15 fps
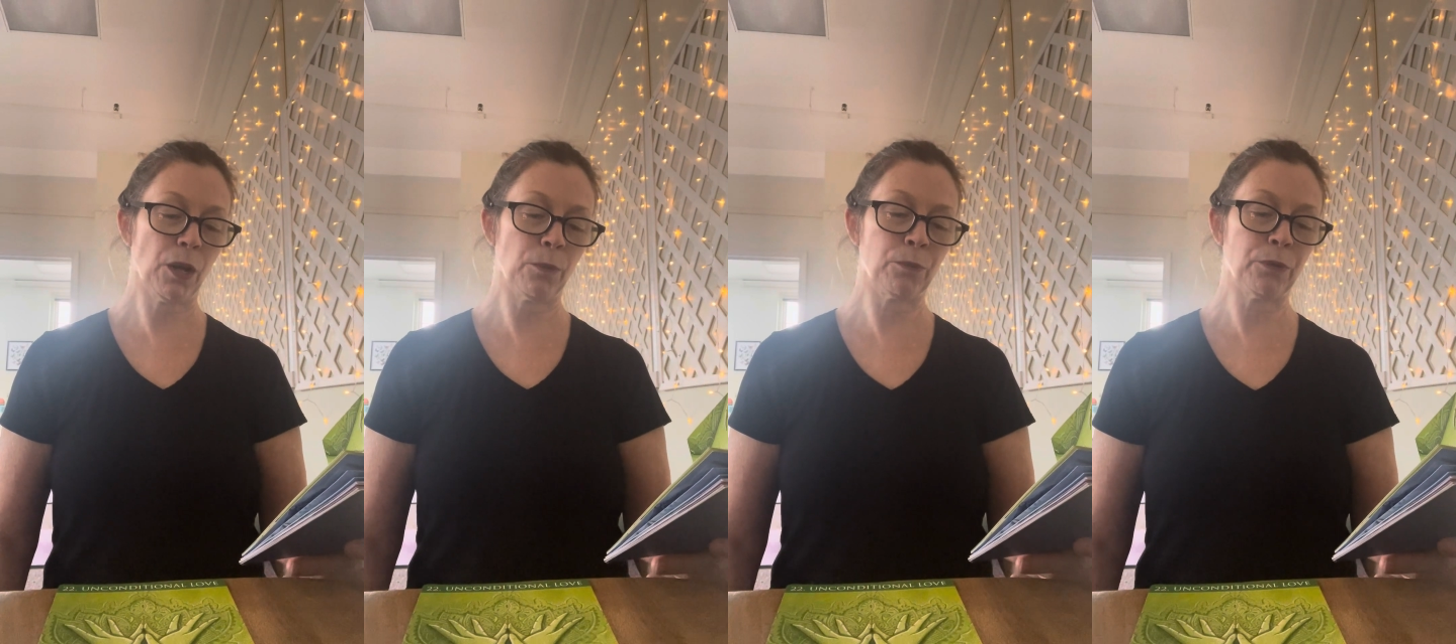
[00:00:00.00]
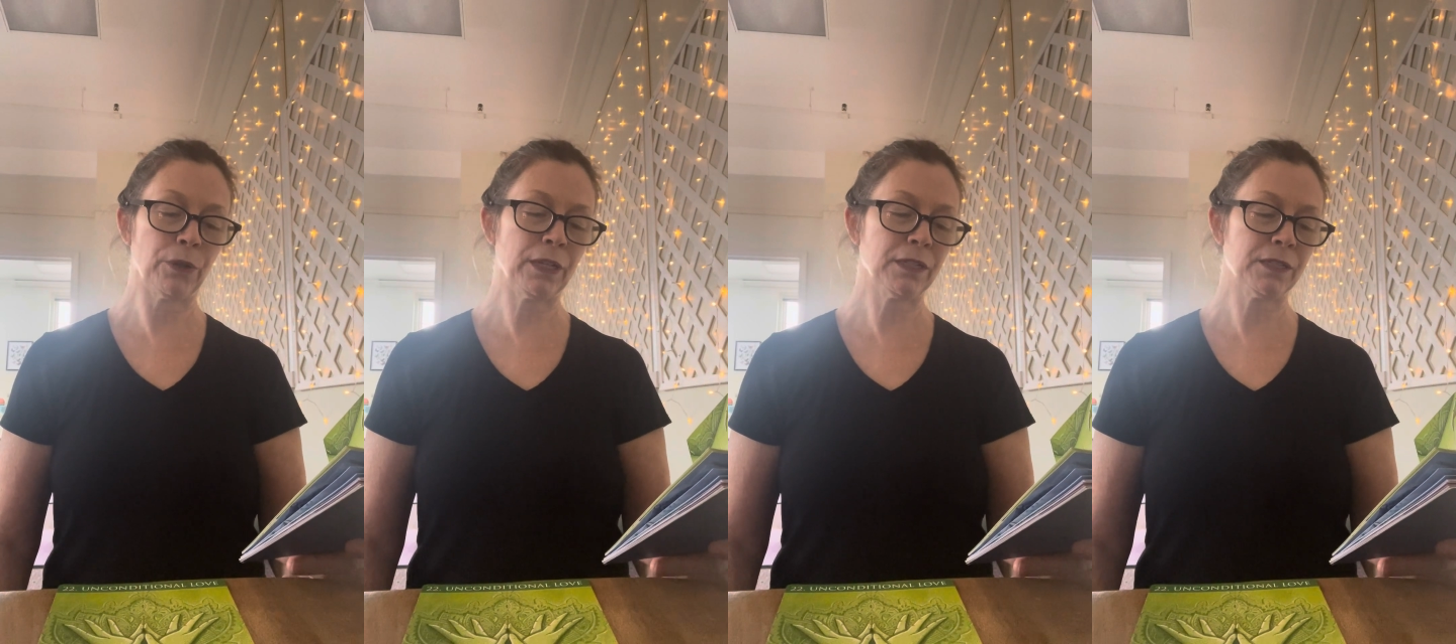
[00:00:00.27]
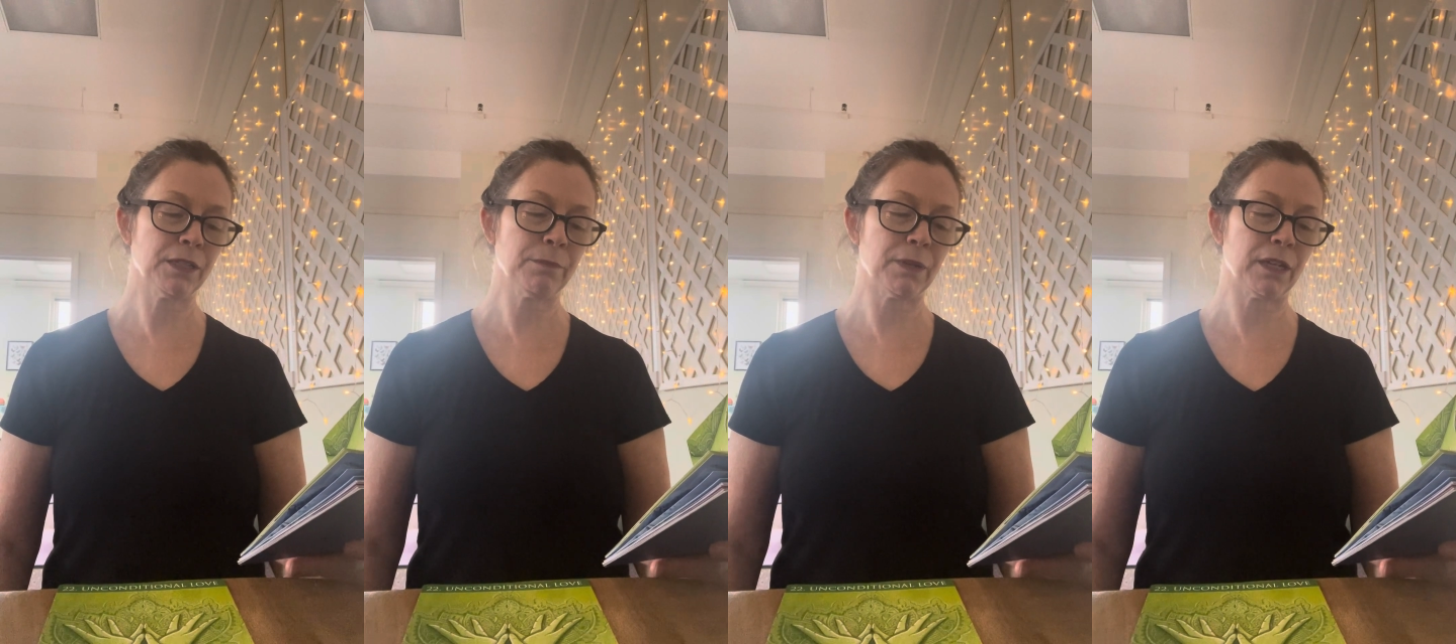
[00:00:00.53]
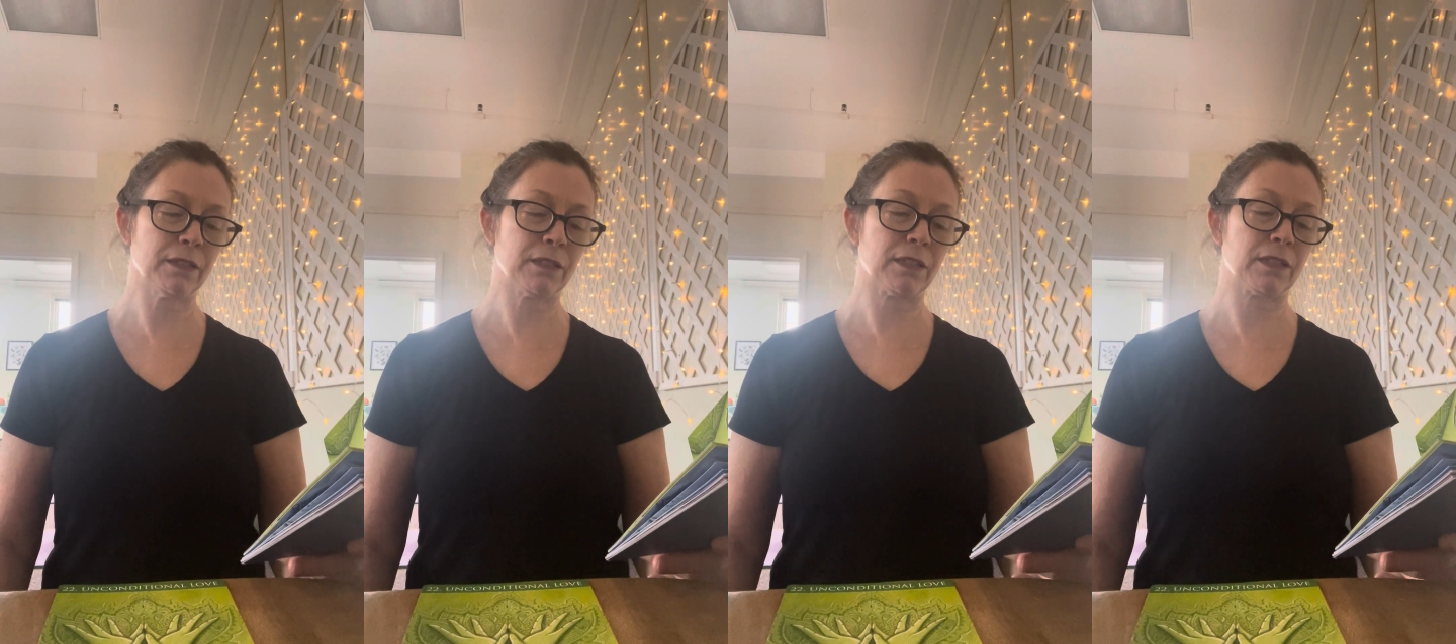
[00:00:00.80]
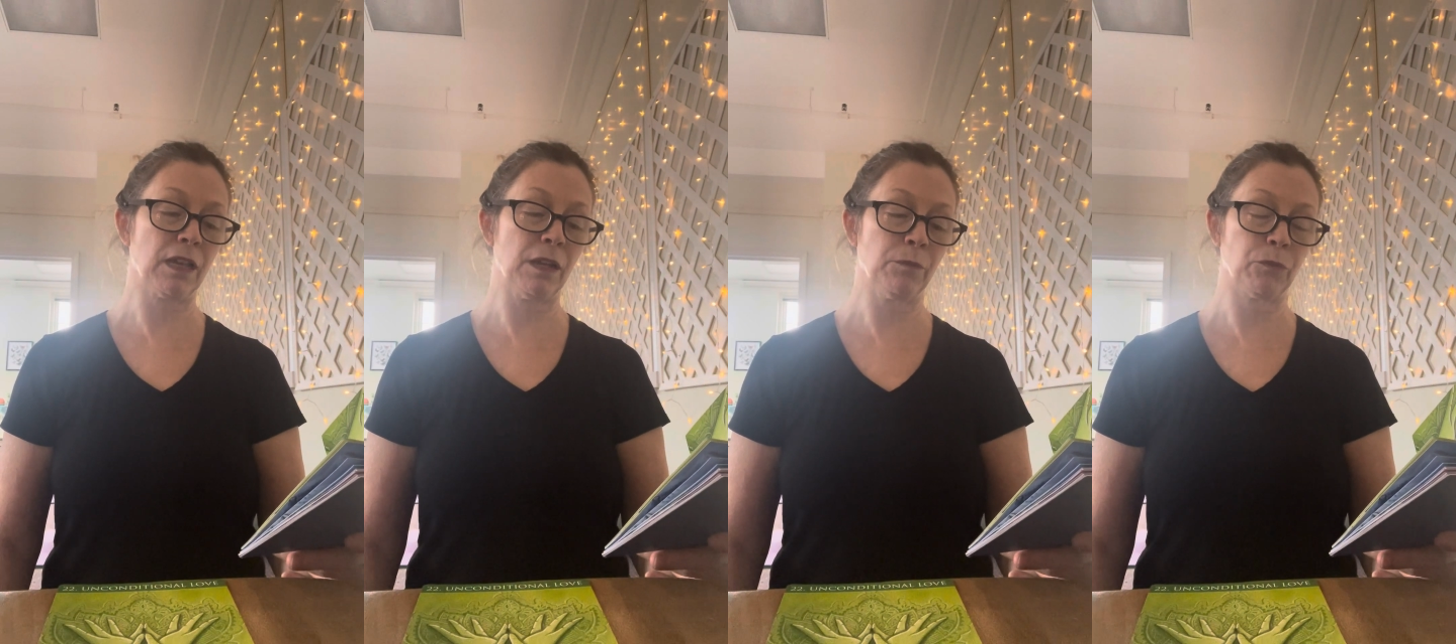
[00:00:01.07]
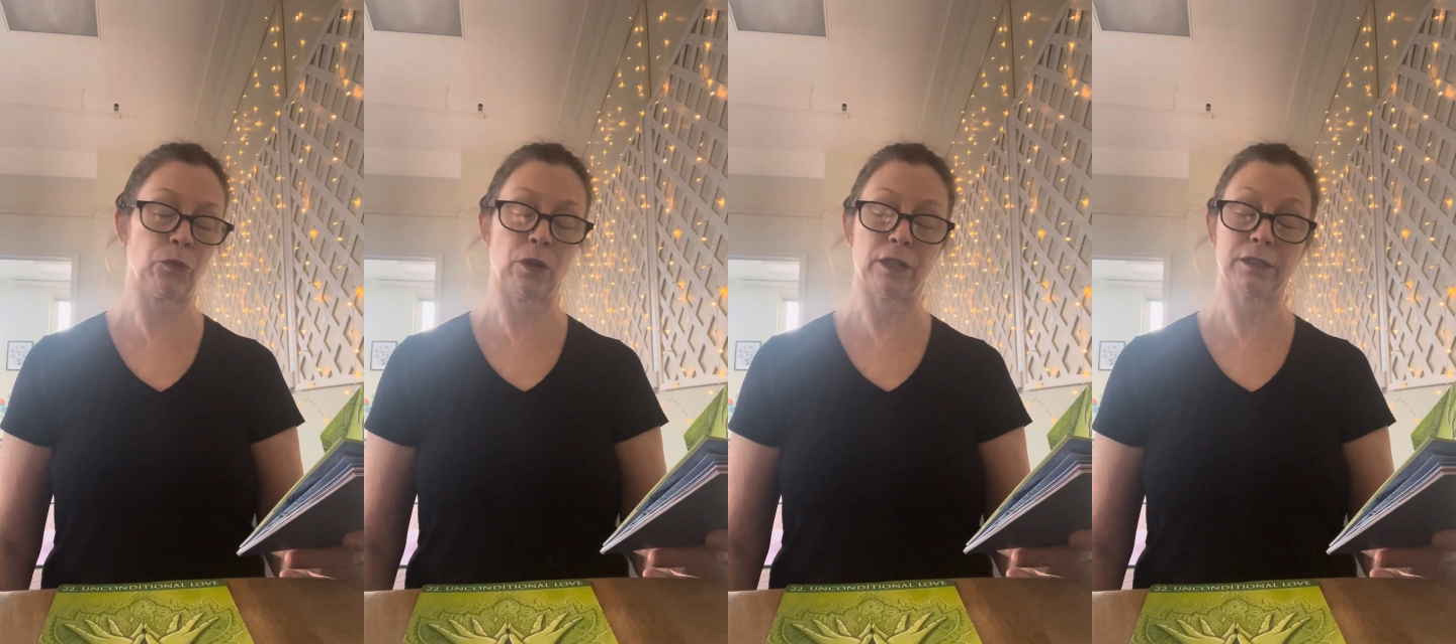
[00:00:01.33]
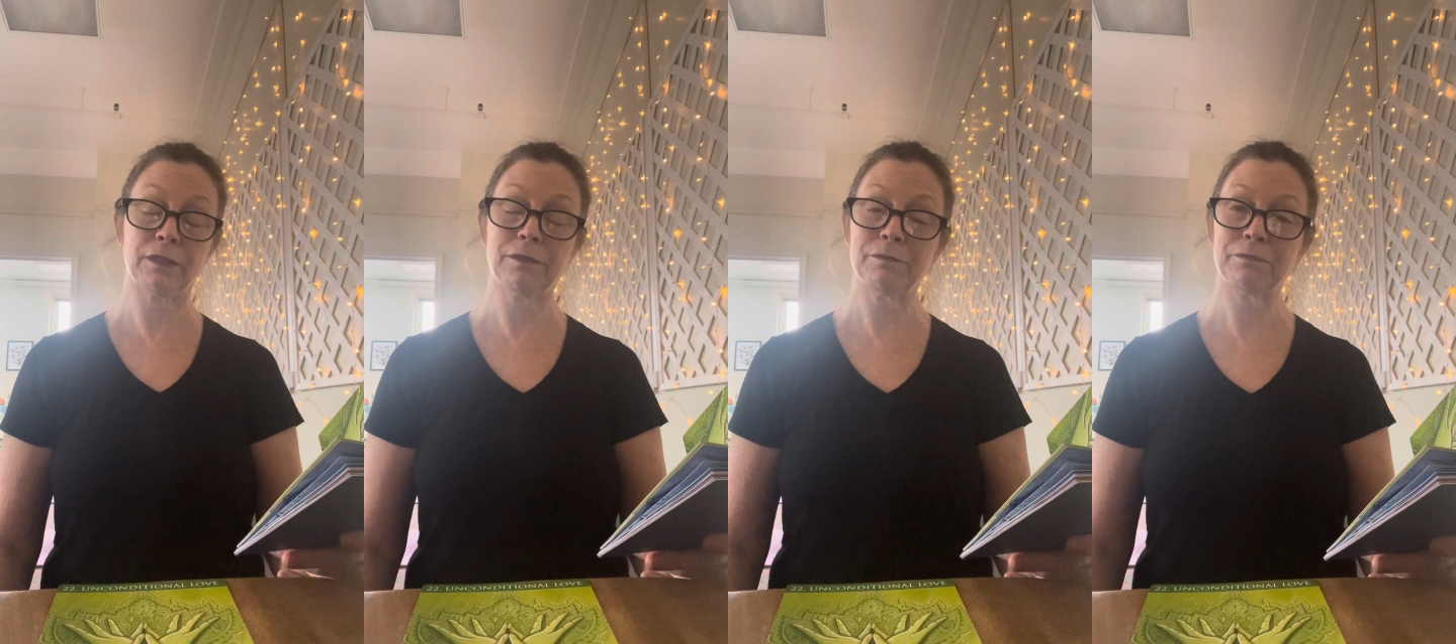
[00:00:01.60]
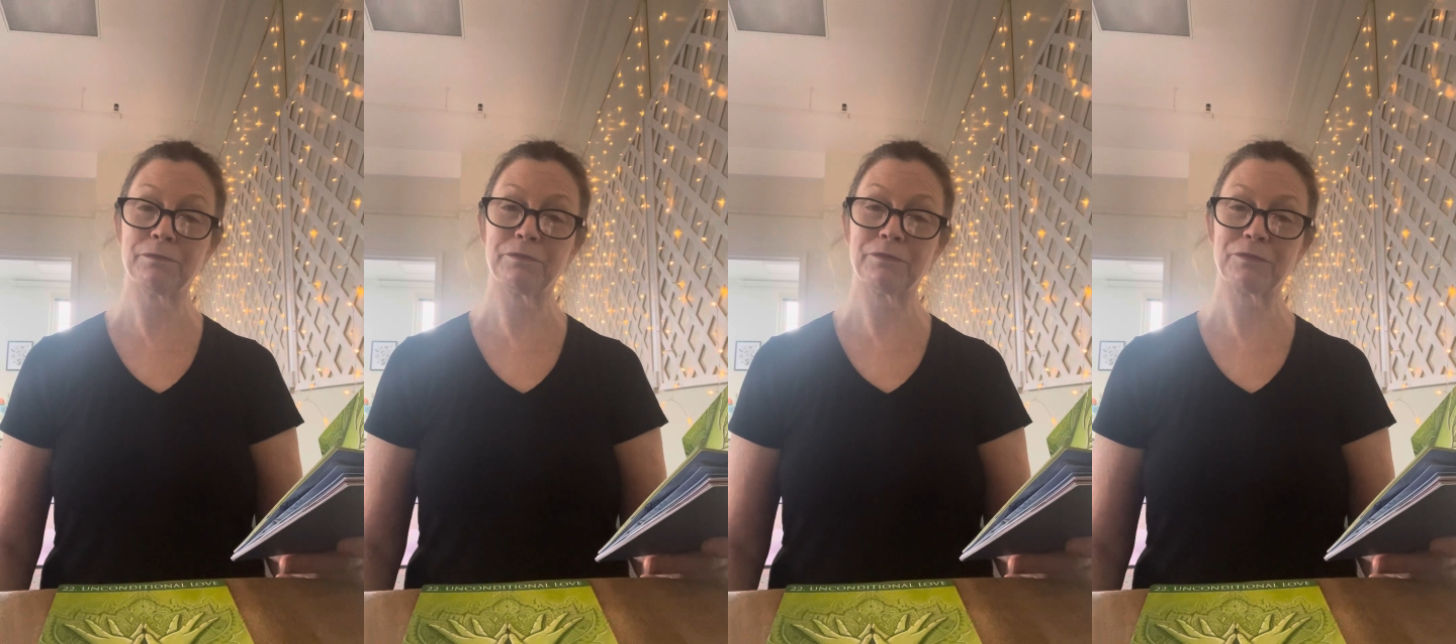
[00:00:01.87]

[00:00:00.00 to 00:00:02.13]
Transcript: Bring to mind someone